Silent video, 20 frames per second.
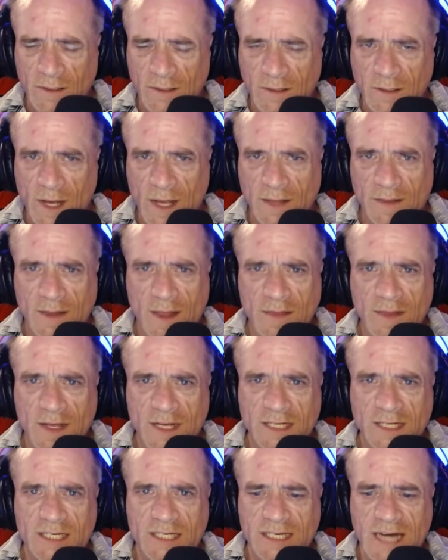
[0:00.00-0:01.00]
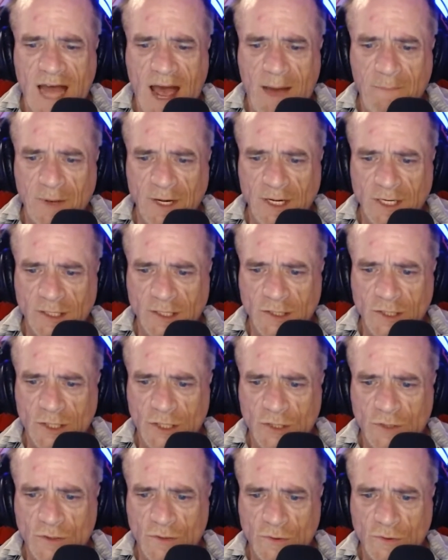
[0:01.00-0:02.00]
and then they snap it in
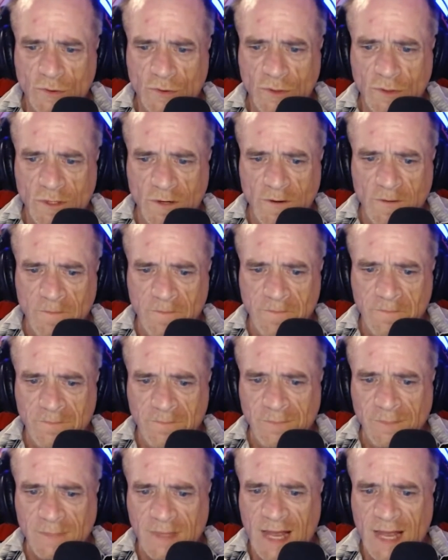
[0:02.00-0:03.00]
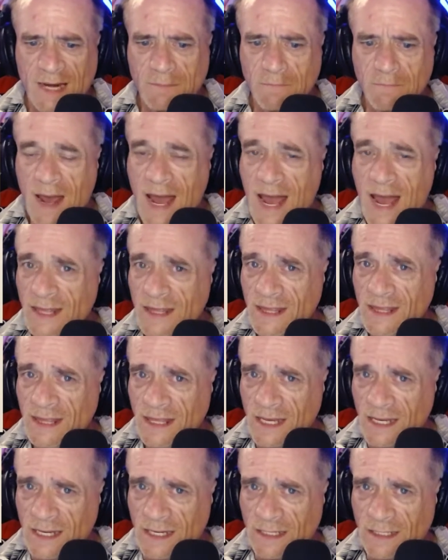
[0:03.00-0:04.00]
two. That
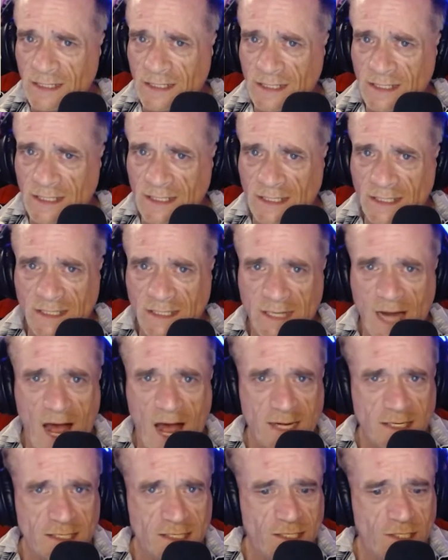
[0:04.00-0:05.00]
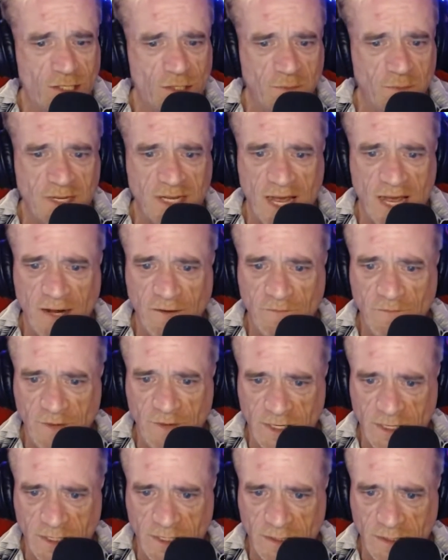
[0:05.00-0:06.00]
man-thing is not to be
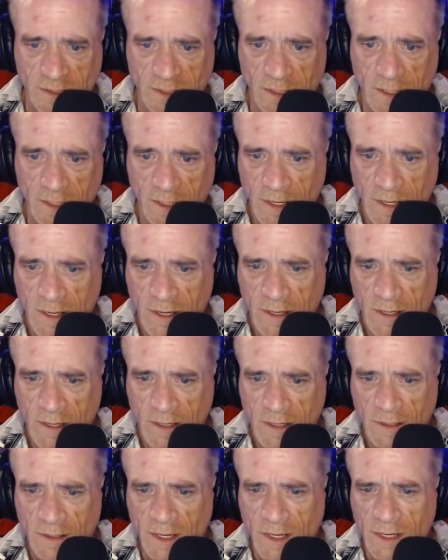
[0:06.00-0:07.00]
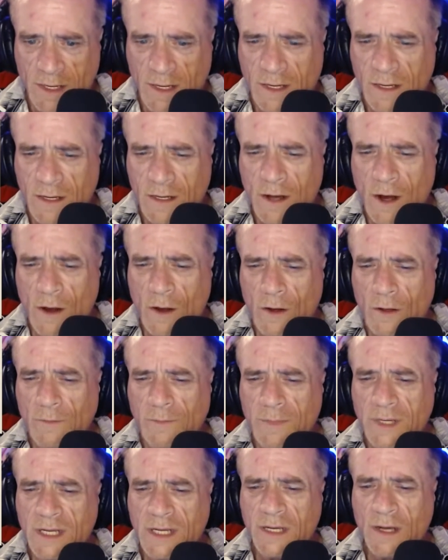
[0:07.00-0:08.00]
envied. They call
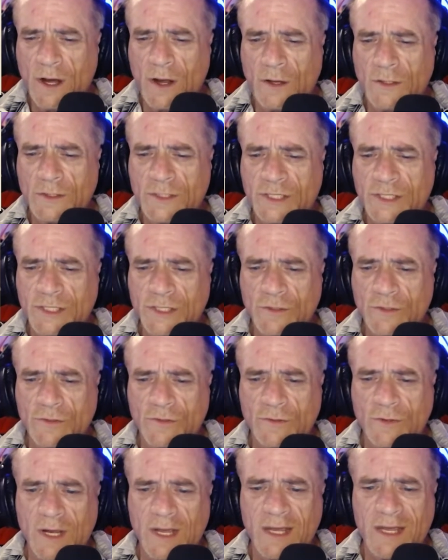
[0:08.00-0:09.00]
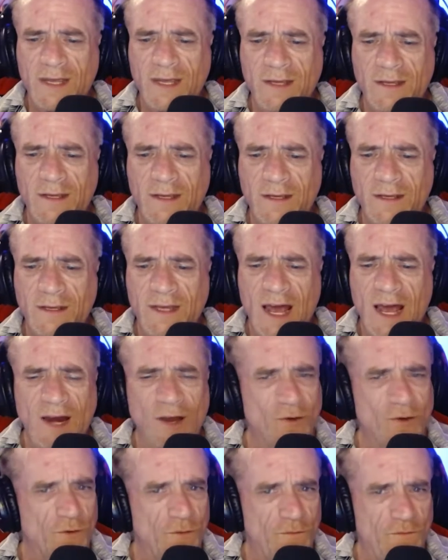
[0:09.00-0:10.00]
me also
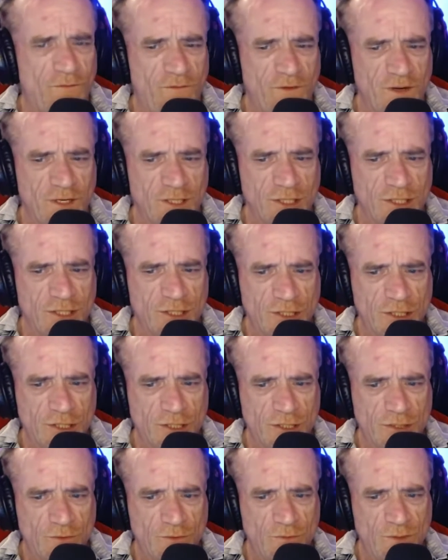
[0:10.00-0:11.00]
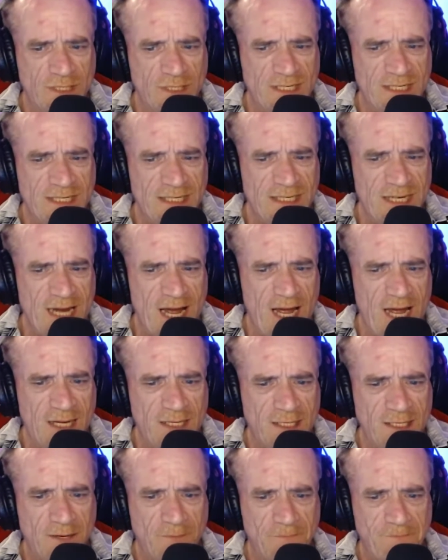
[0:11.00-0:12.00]
Yellowfish, was it
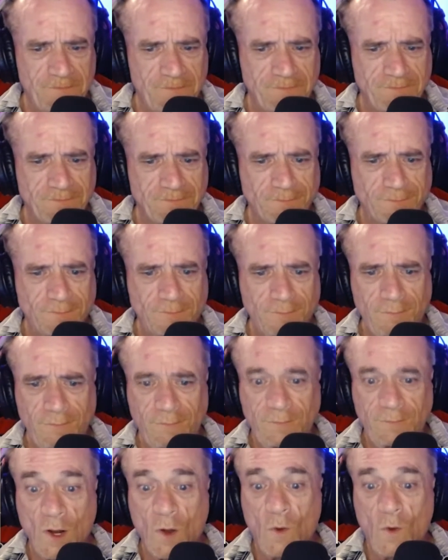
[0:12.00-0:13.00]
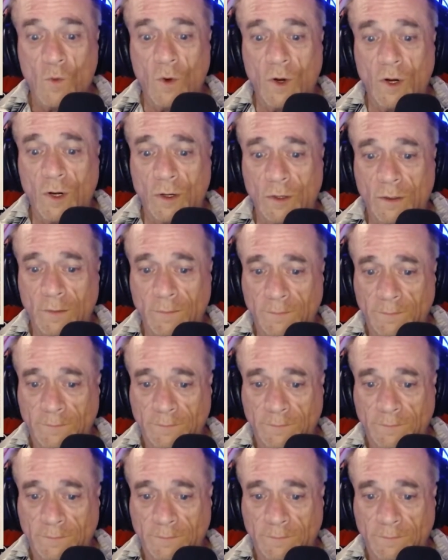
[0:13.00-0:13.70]
not? Worm,